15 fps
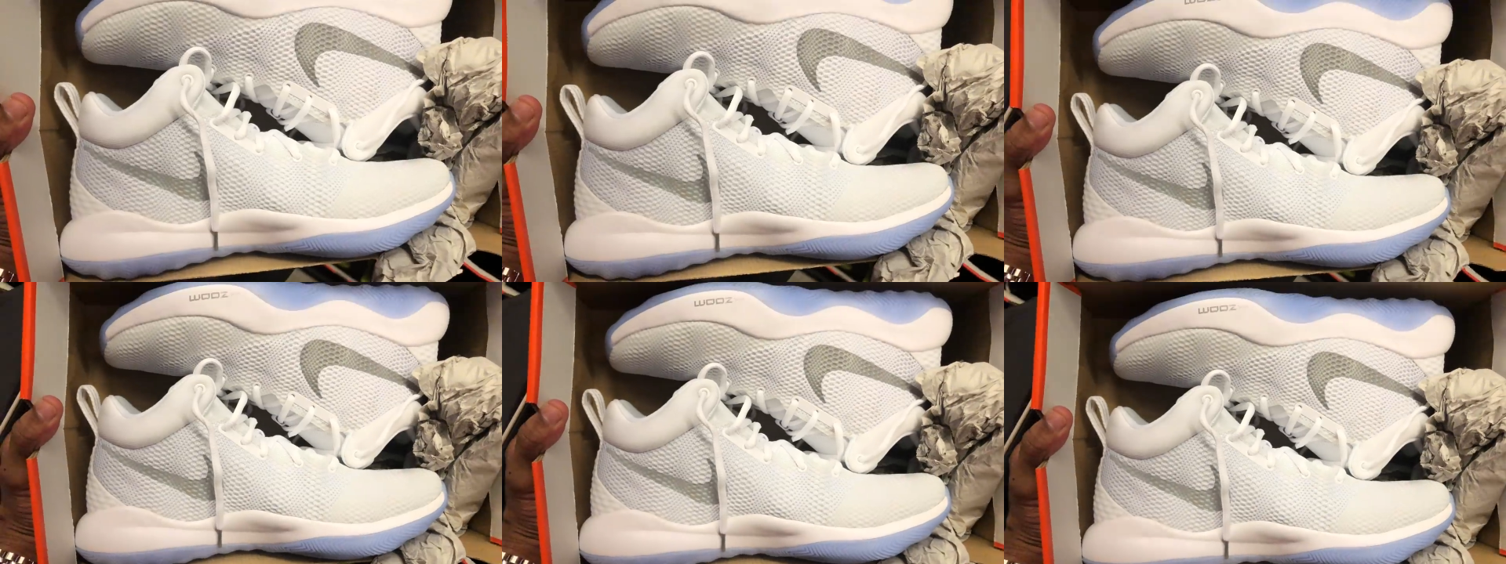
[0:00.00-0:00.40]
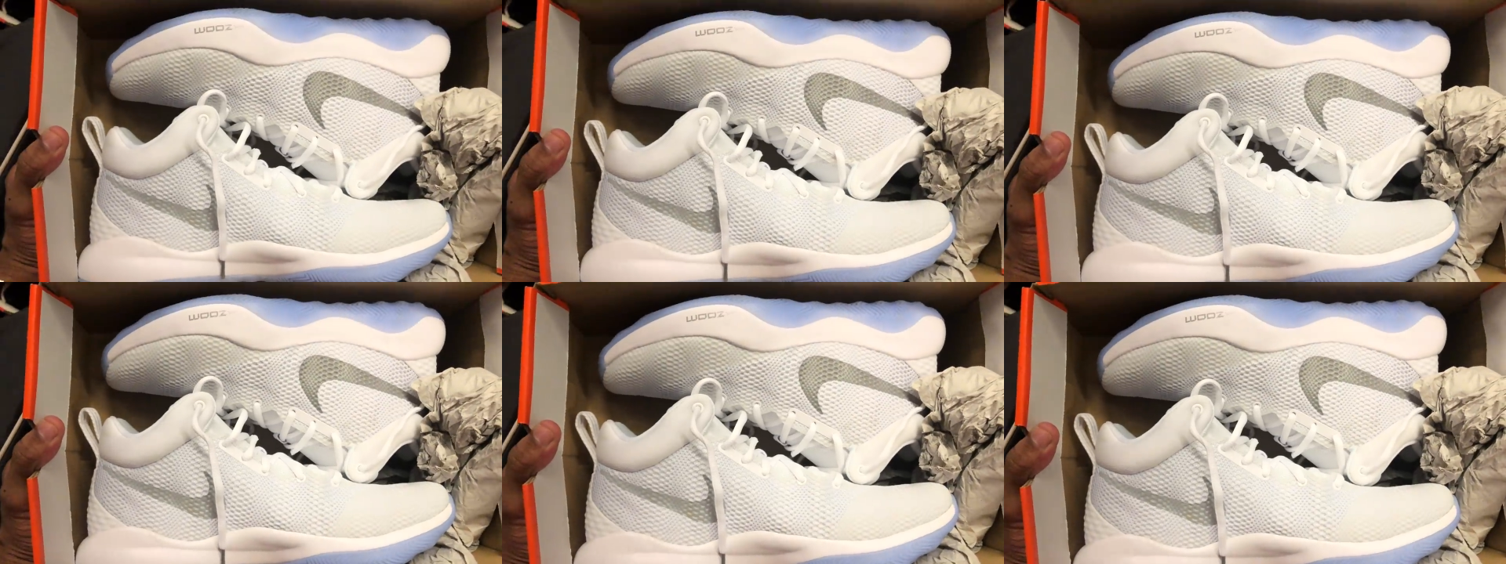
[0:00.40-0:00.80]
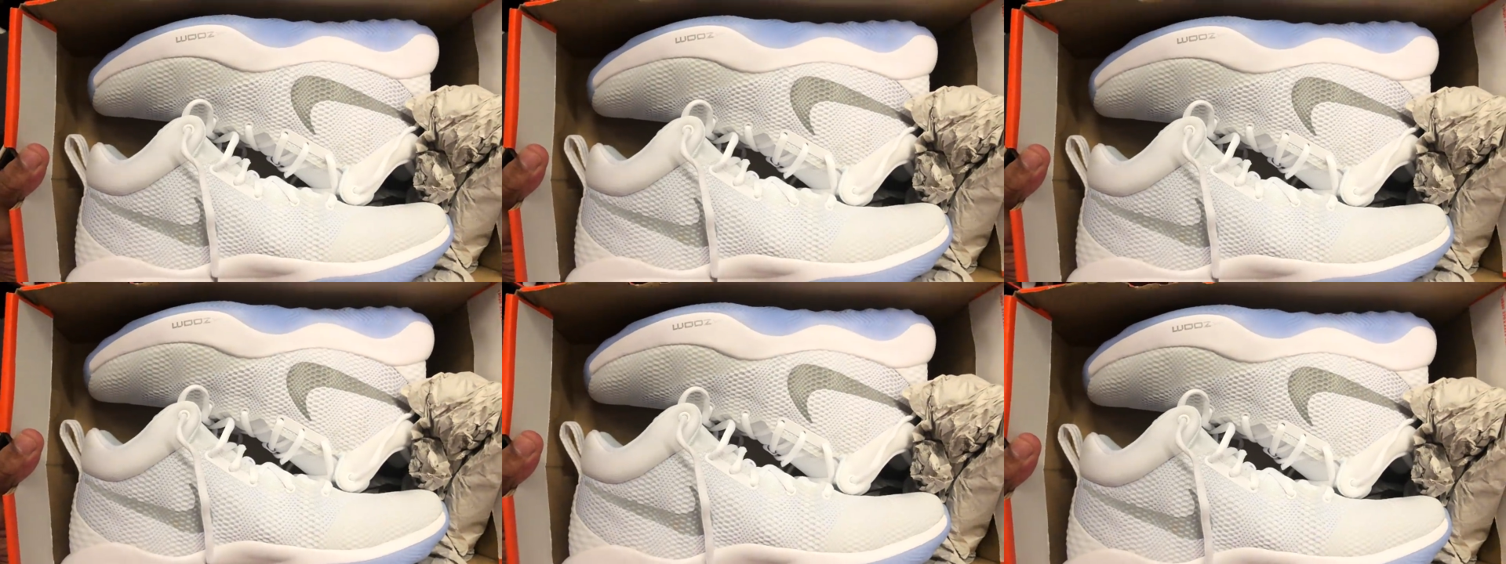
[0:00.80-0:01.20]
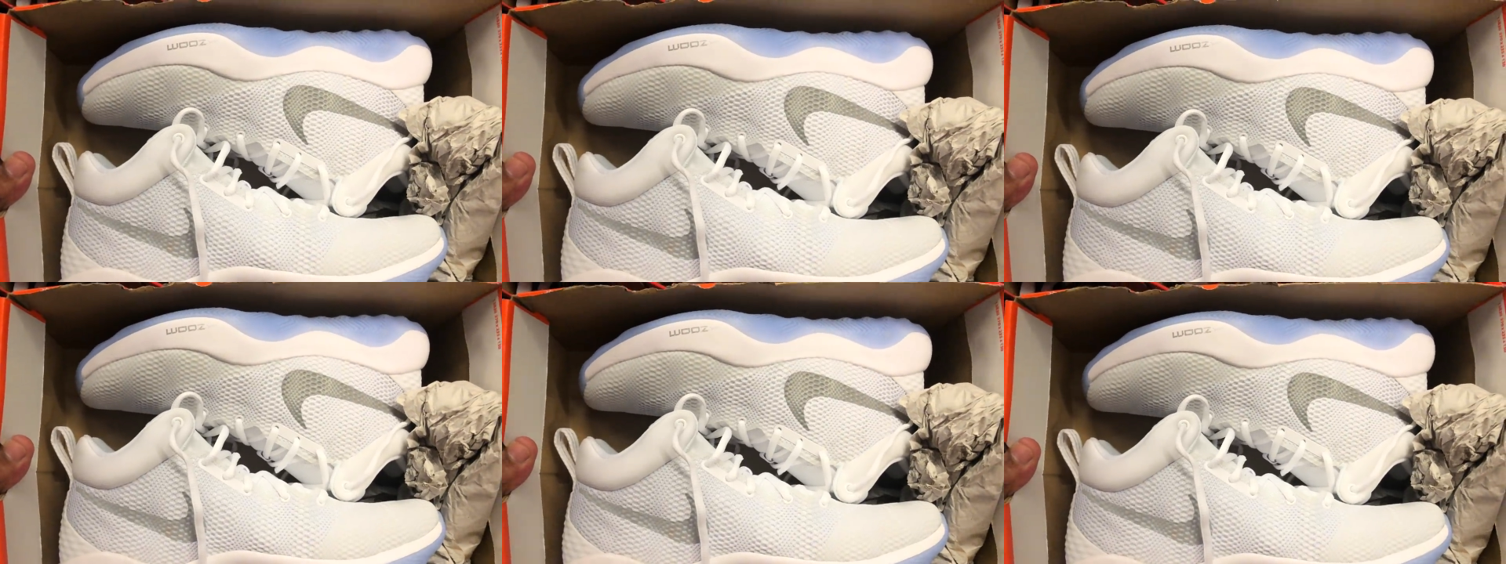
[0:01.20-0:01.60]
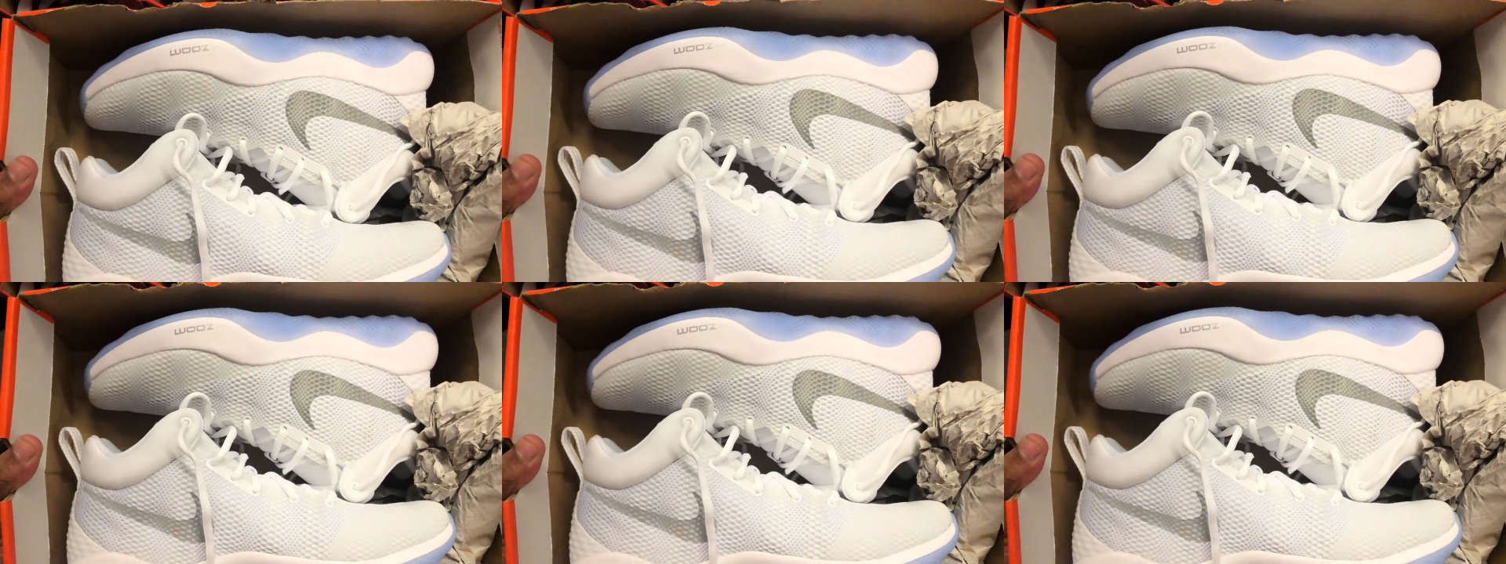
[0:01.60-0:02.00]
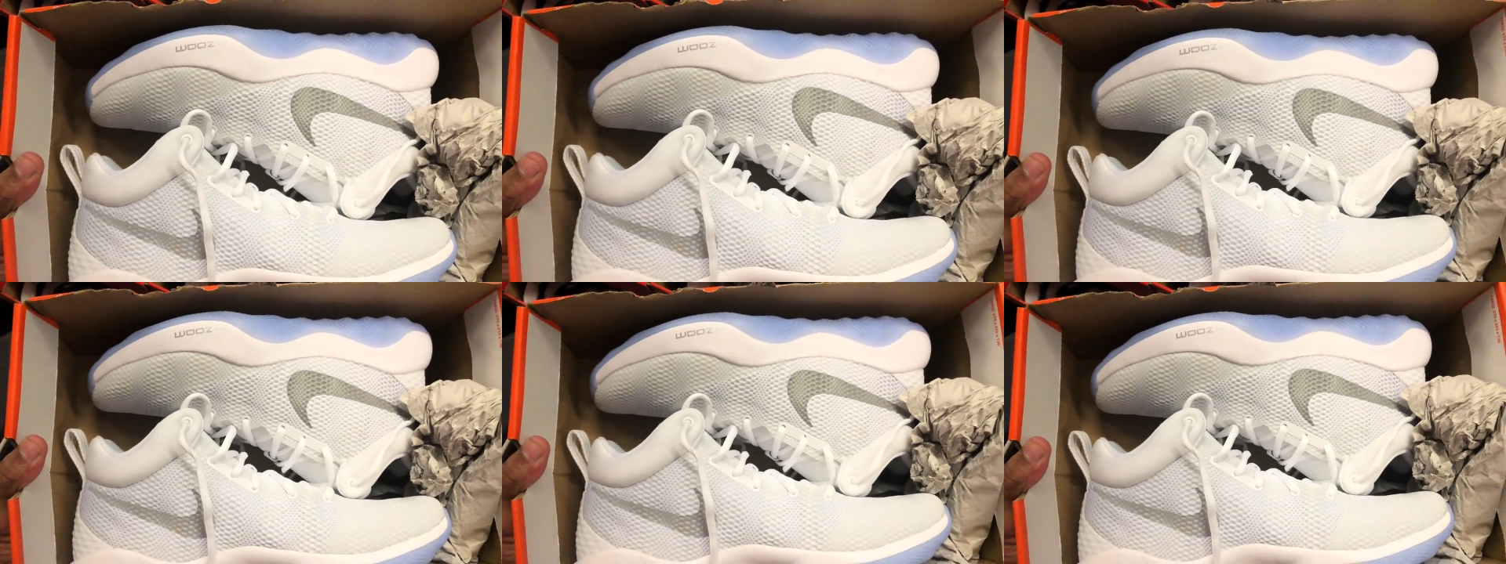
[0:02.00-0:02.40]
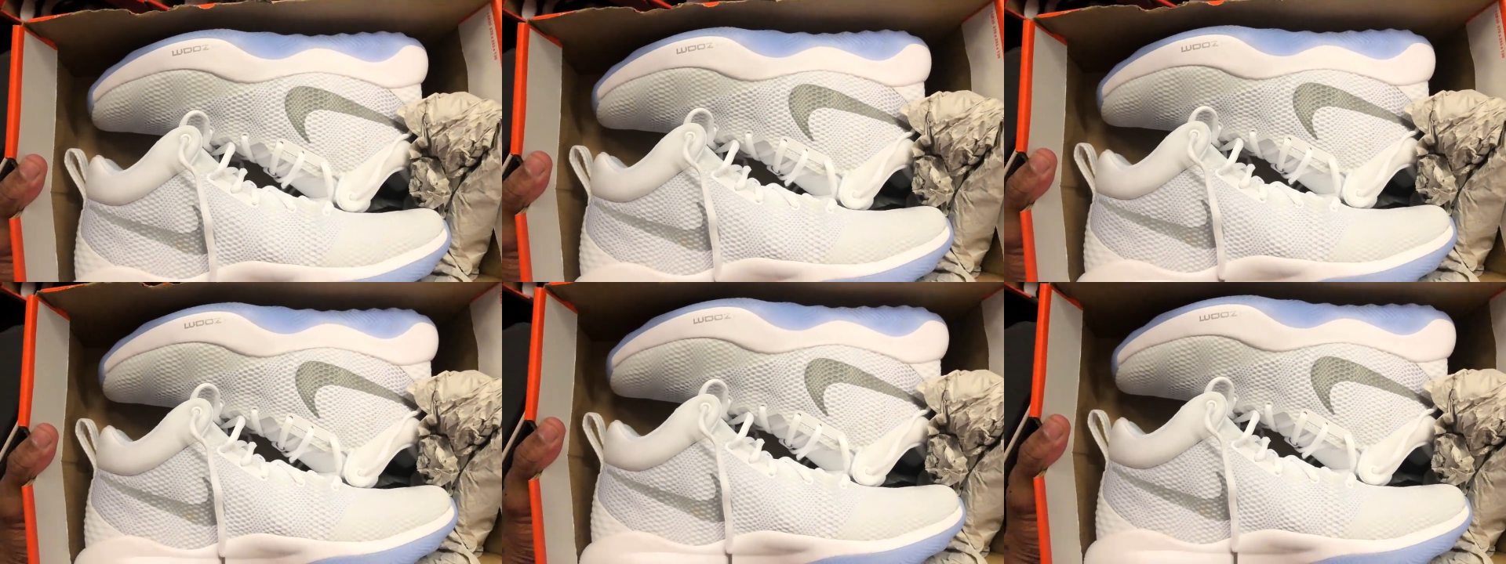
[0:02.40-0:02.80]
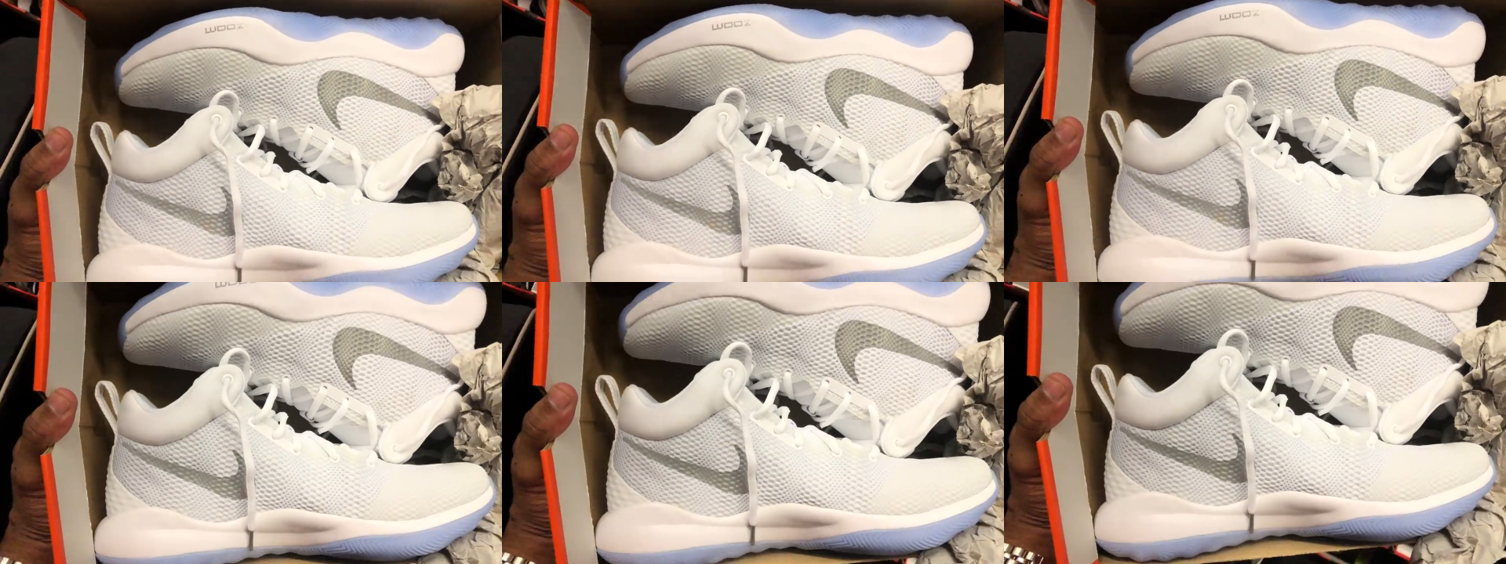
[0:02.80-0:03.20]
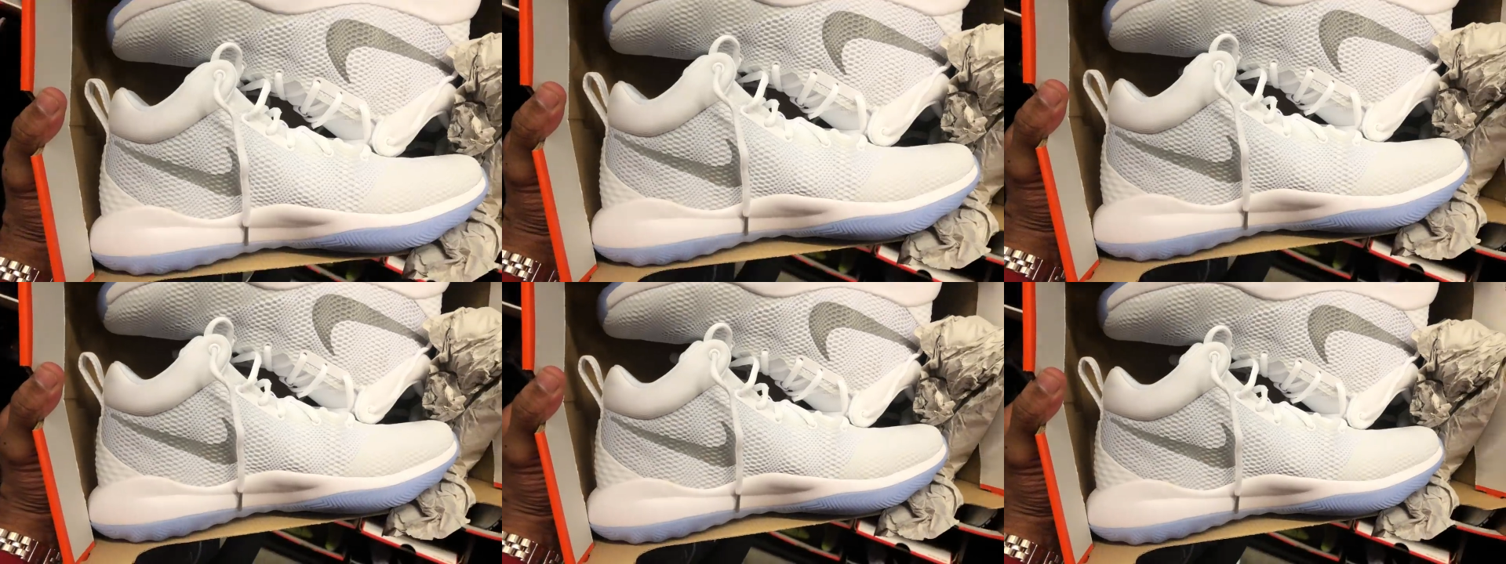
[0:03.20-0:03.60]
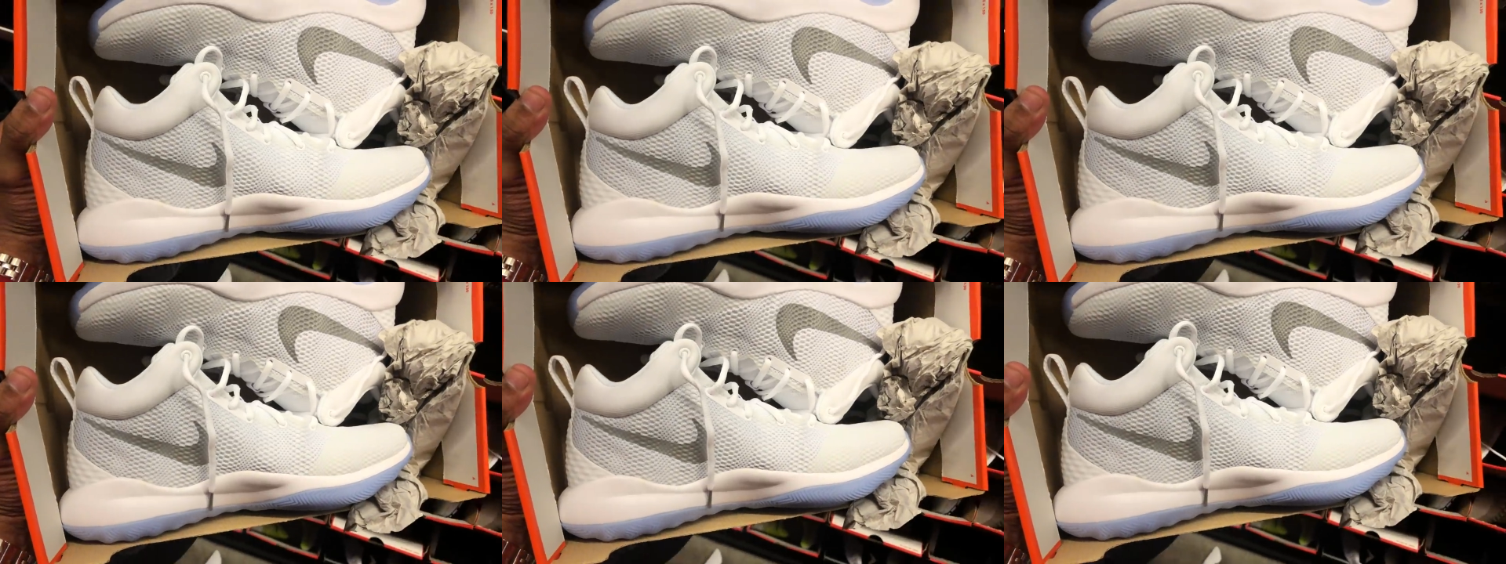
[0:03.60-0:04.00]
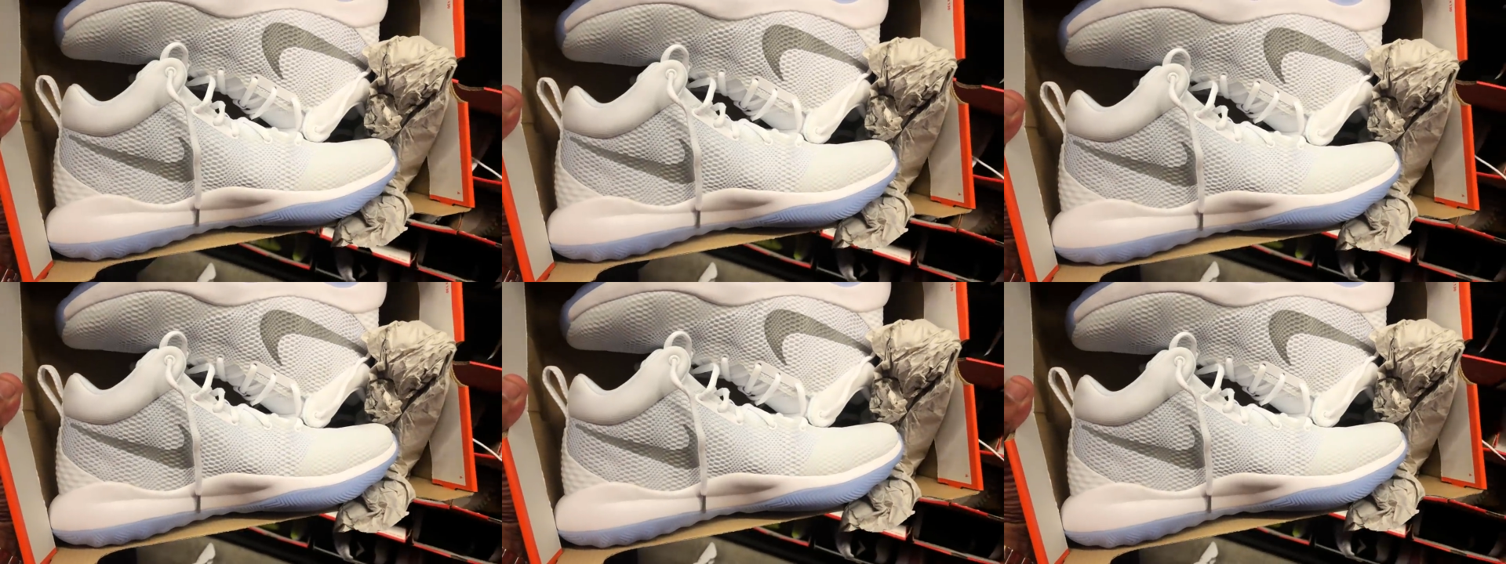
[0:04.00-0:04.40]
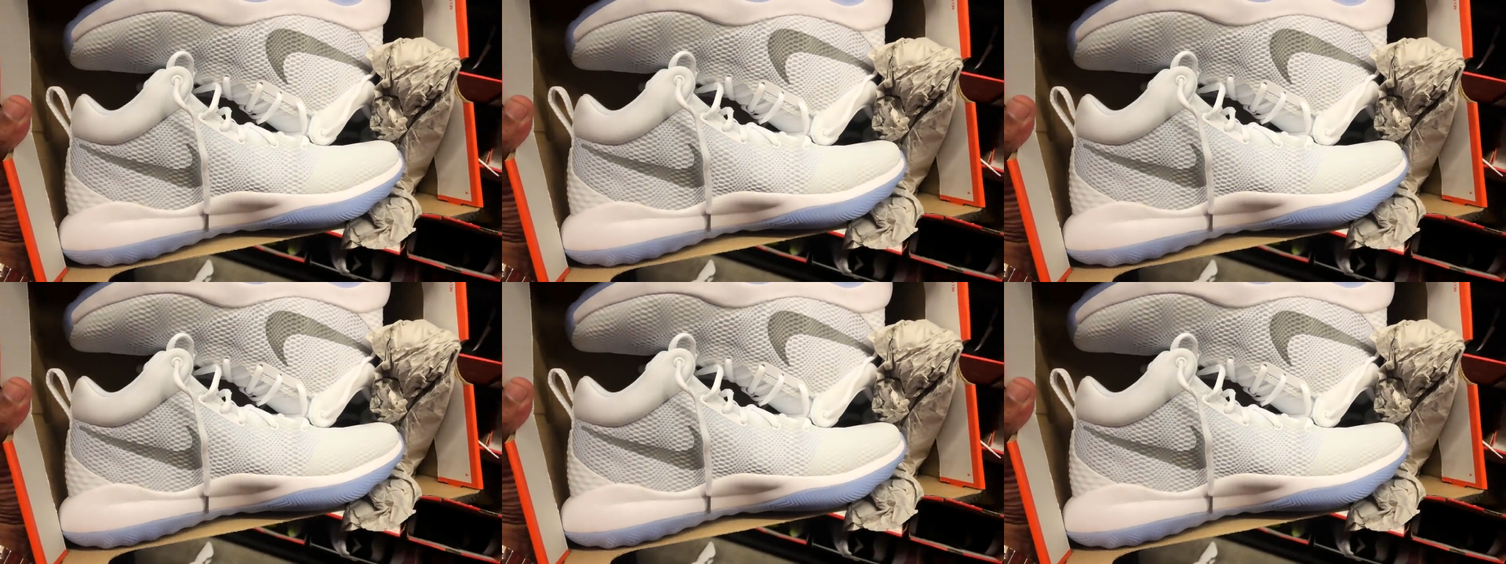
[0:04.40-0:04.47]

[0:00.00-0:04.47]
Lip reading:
[unreadable: no face in view]